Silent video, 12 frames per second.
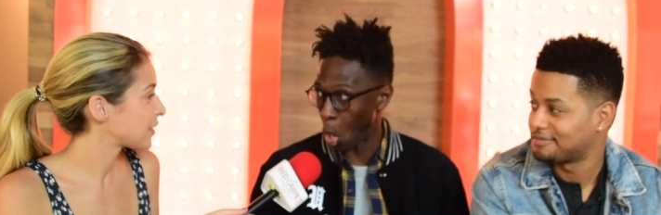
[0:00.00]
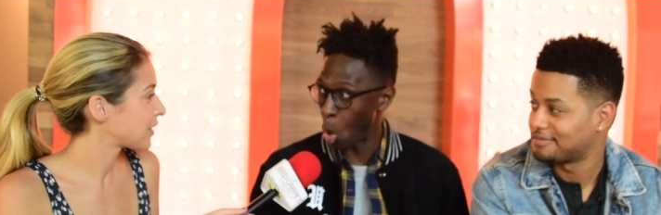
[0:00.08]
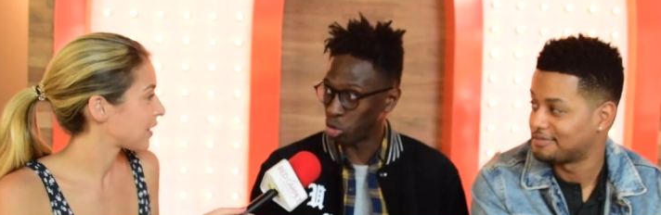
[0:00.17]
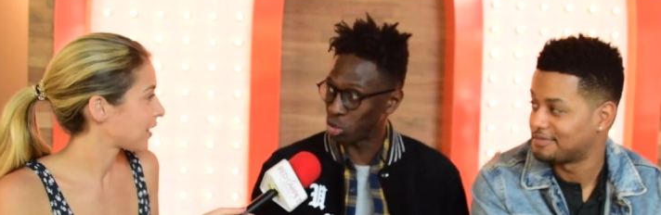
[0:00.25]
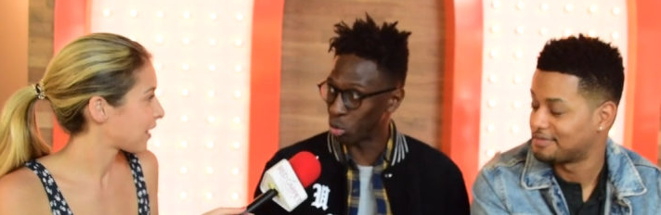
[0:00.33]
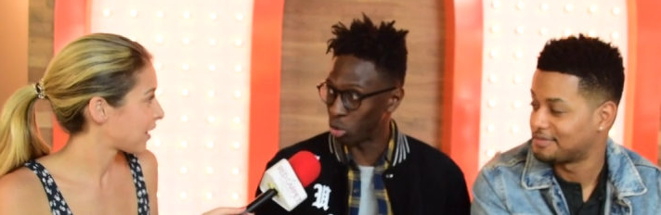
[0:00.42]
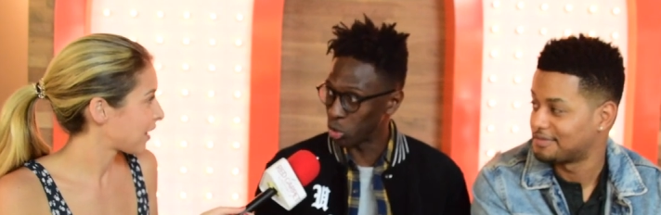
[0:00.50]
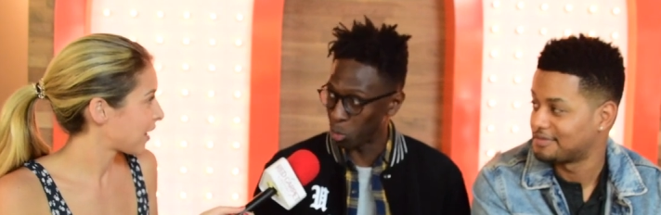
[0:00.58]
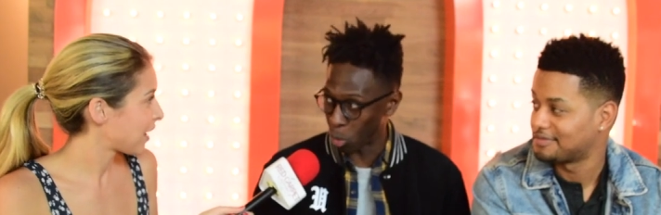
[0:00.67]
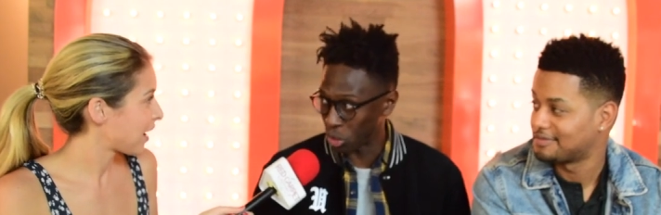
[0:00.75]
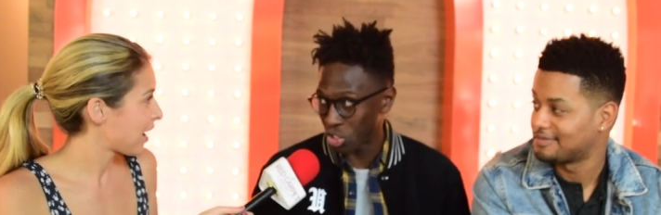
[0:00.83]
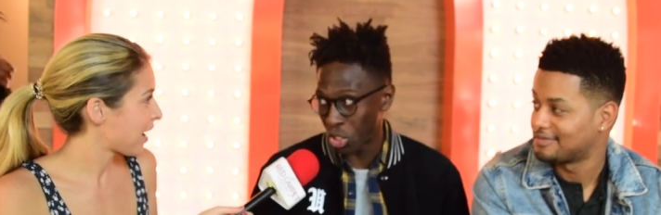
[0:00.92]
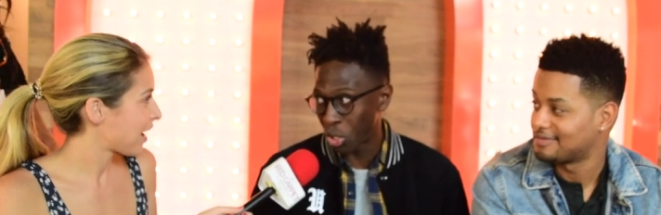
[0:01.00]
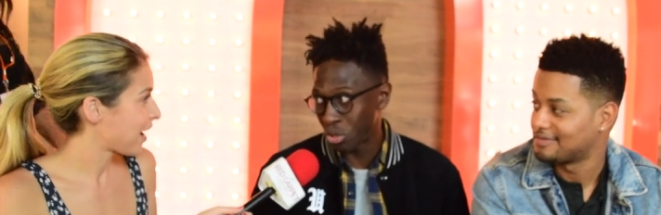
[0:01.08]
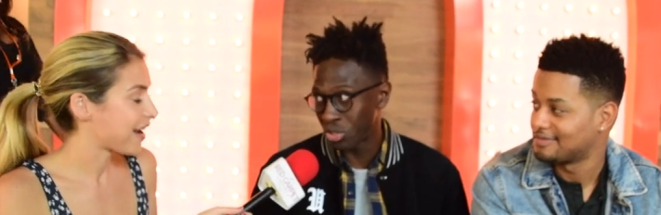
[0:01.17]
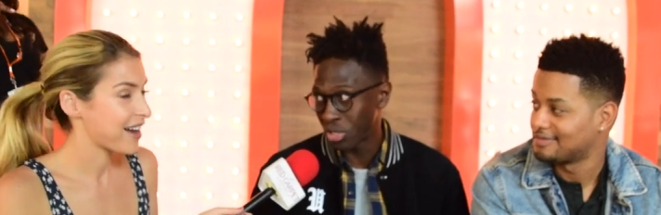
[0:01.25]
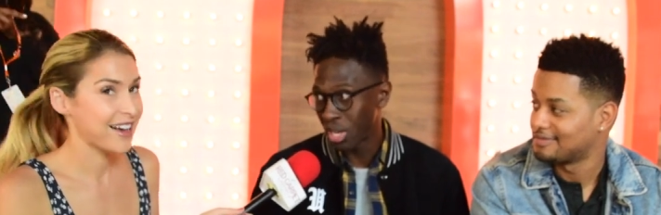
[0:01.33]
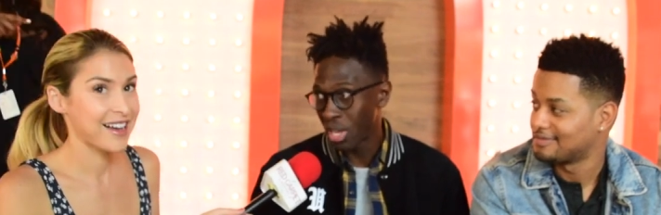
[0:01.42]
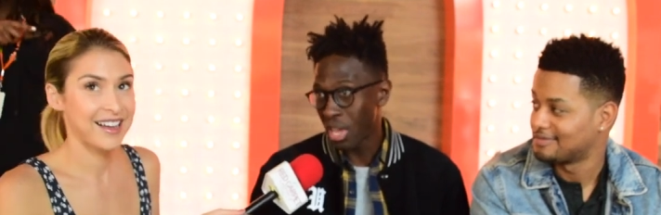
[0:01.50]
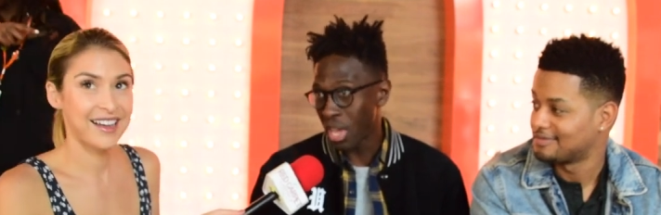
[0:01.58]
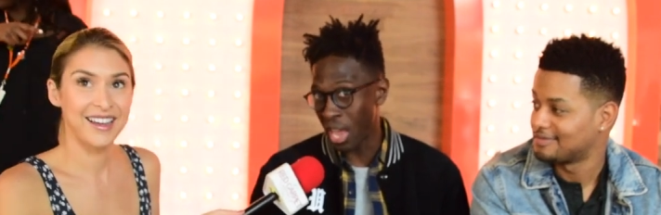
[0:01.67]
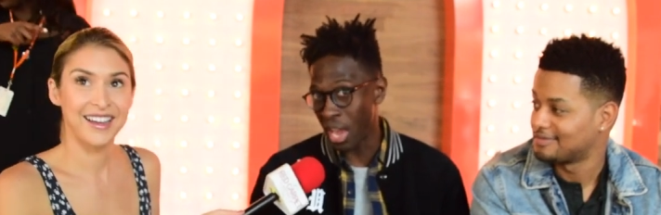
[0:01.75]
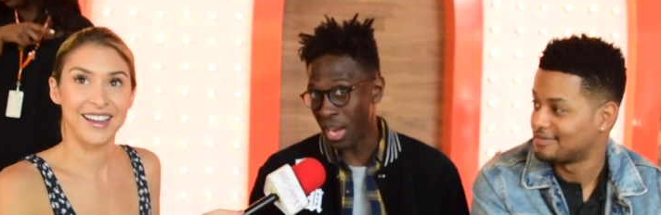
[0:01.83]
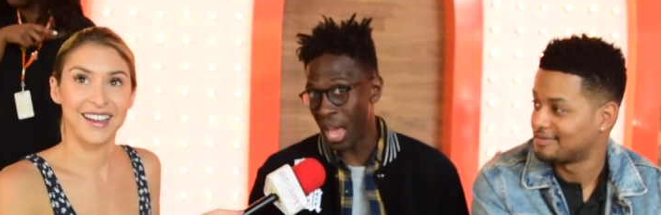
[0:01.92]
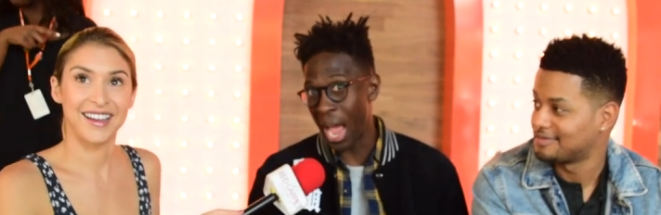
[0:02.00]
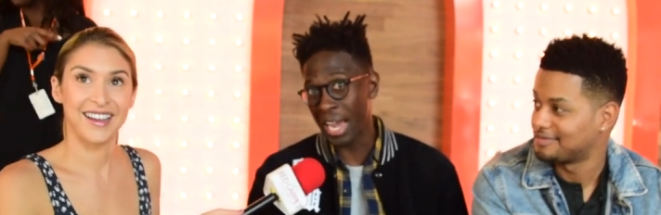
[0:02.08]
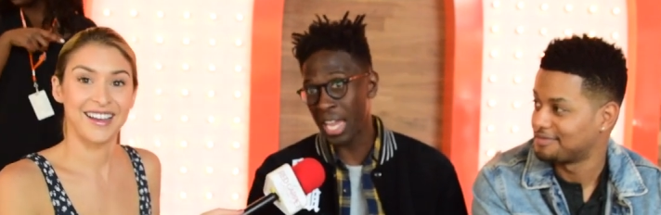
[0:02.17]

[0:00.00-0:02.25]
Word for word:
Speaker 1: old school sports shows. And I